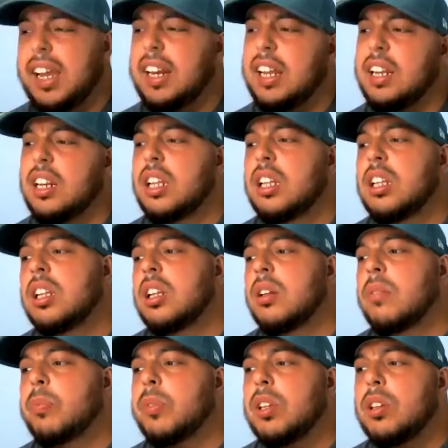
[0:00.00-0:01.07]
and
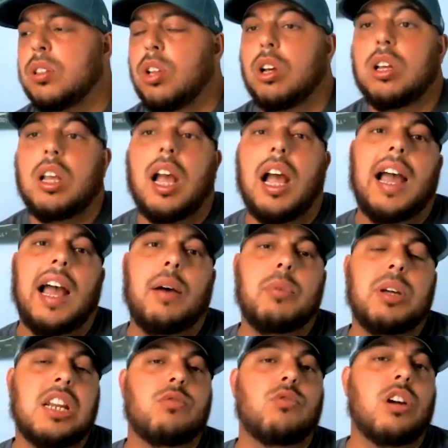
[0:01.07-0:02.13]
look, we
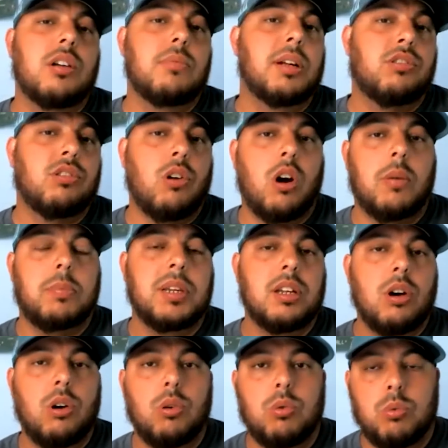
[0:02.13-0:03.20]
didn't run much
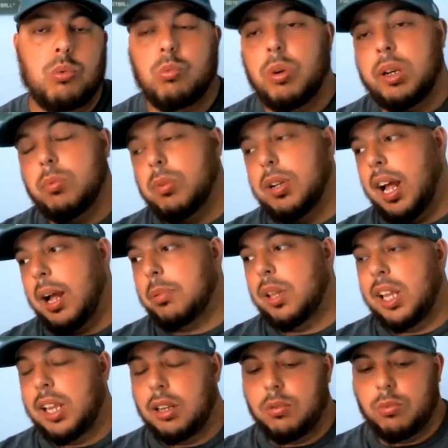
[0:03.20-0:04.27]
RPO when I
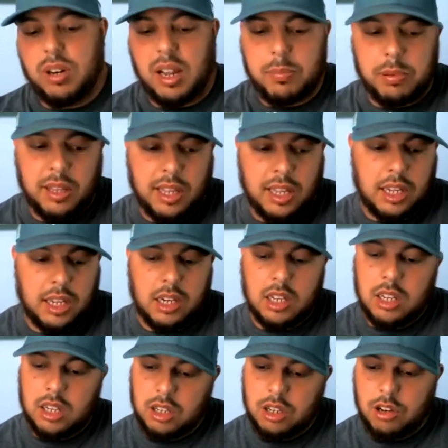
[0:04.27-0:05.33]
played.
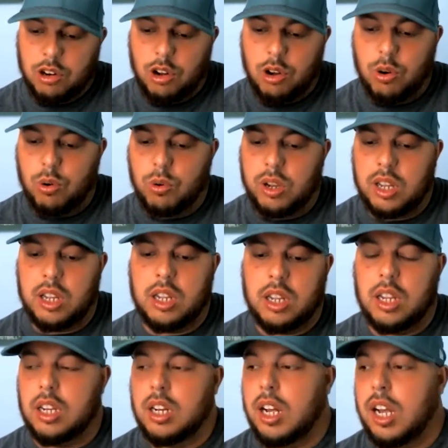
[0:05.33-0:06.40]
In
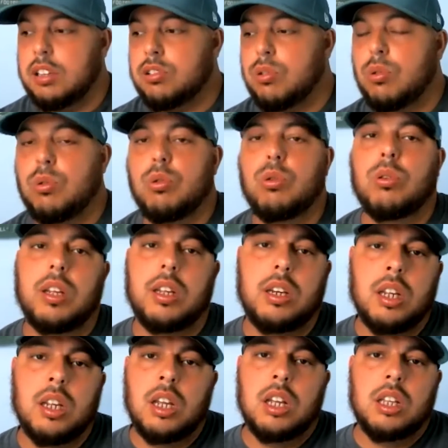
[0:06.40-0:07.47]
high school, and
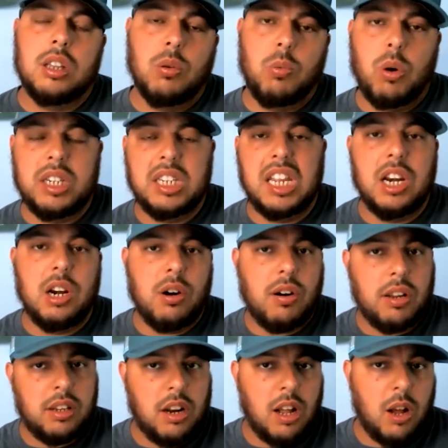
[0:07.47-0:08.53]
the 1 year,
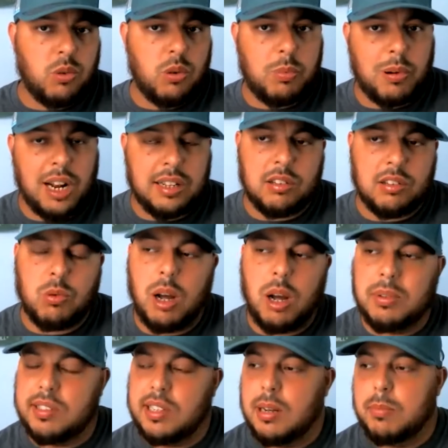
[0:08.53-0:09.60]
I was on practice squad
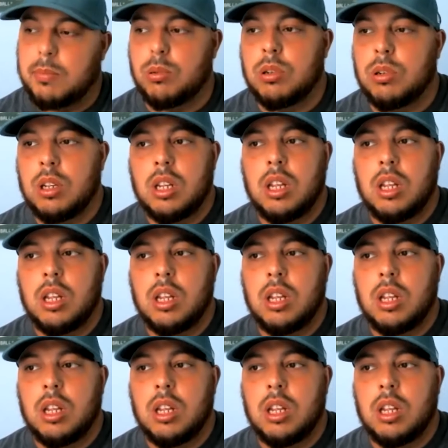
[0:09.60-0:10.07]
with Temple.